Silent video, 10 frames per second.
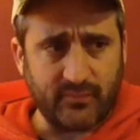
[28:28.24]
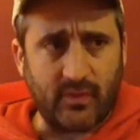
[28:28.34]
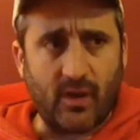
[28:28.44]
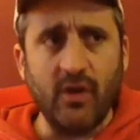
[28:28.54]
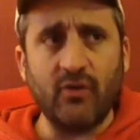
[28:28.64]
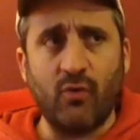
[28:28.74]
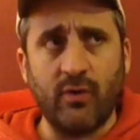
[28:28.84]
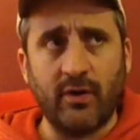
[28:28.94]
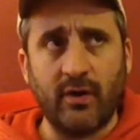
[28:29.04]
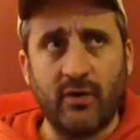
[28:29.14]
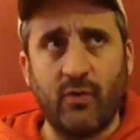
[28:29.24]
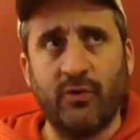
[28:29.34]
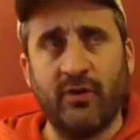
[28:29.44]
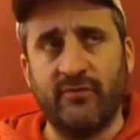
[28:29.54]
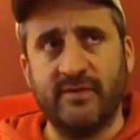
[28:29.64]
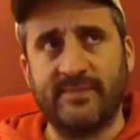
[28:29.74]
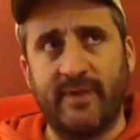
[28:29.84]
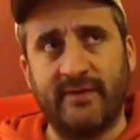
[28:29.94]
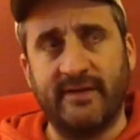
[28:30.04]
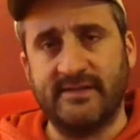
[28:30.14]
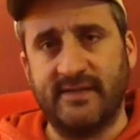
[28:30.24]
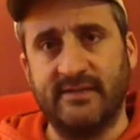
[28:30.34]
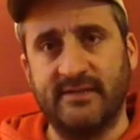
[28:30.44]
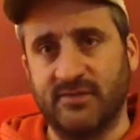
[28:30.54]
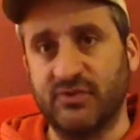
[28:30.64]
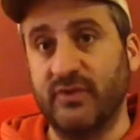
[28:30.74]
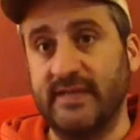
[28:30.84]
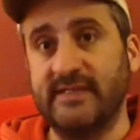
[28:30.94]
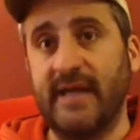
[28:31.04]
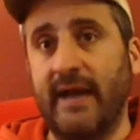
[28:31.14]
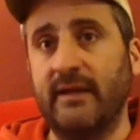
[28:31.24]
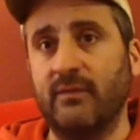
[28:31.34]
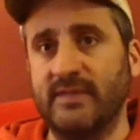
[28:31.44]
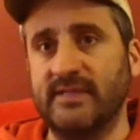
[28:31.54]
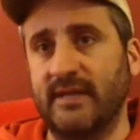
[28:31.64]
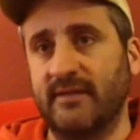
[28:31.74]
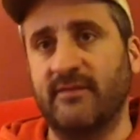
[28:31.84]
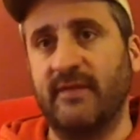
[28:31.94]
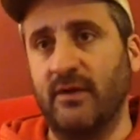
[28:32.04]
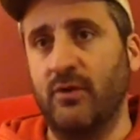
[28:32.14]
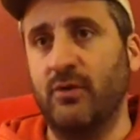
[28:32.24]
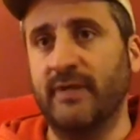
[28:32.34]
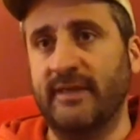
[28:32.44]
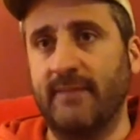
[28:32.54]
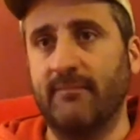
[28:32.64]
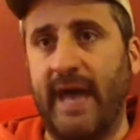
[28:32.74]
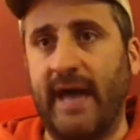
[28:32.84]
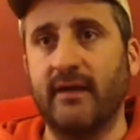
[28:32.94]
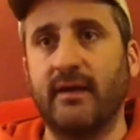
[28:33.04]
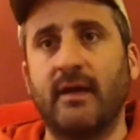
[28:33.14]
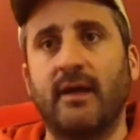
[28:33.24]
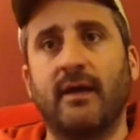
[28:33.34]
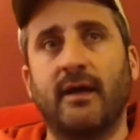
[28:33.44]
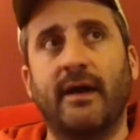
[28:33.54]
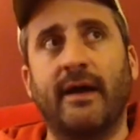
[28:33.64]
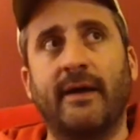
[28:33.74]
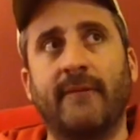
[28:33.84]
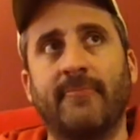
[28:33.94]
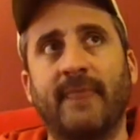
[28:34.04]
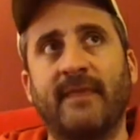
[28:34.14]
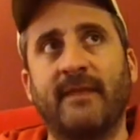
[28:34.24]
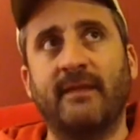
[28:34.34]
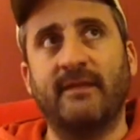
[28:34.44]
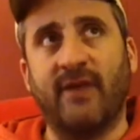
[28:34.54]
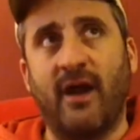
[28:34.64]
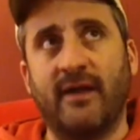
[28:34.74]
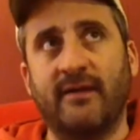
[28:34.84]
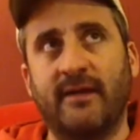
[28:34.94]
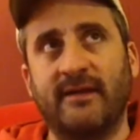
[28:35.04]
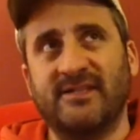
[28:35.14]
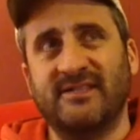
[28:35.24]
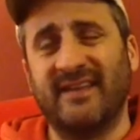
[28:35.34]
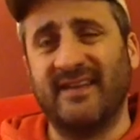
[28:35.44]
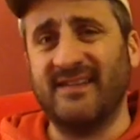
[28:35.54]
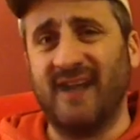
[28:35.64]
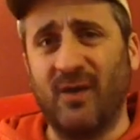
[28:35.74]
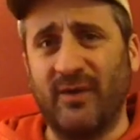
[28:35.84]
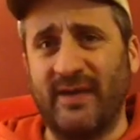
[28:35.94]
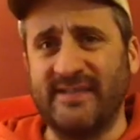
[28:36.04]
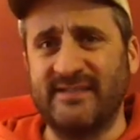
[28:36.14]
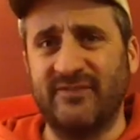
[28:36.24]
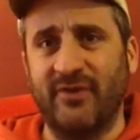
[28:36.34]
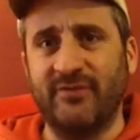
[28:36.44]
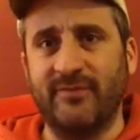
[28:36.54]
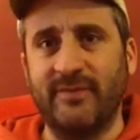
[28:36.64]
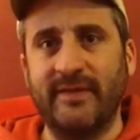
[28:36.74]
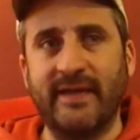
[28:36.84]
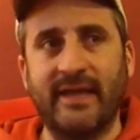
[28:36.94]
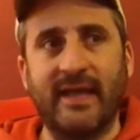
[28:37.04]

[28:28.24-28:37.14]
a quarter of respondents said social anxiety was like the thing holding them back. And then in talking, and it's just like it's awkward as an adult to be like,